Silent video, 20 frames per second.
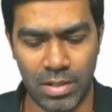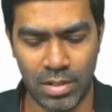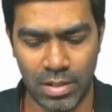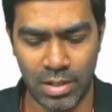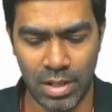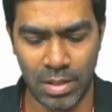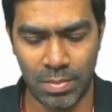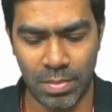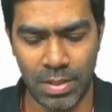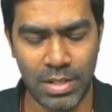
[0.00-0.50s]

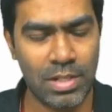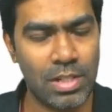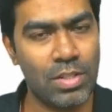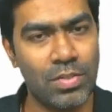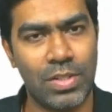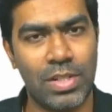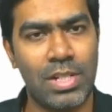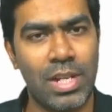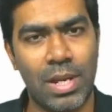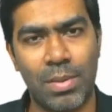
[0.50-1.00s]
in patients
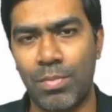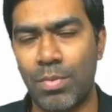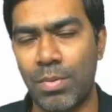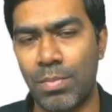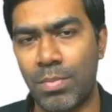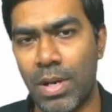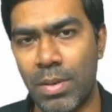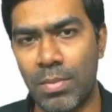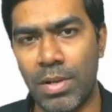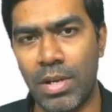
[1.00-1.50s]
with type 1
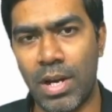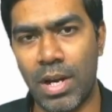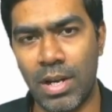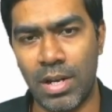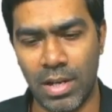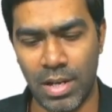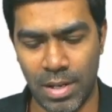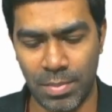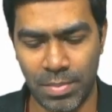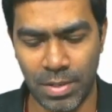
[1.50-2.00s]
pulmonary artery
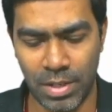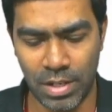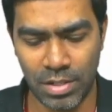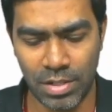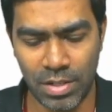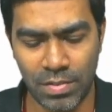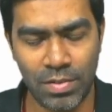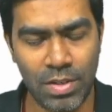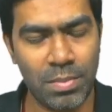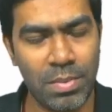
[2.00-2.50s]

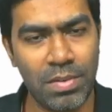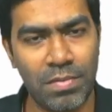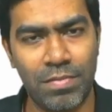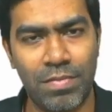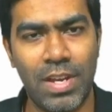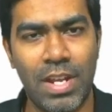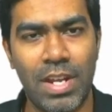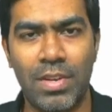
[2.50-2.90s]
hypertension will be very,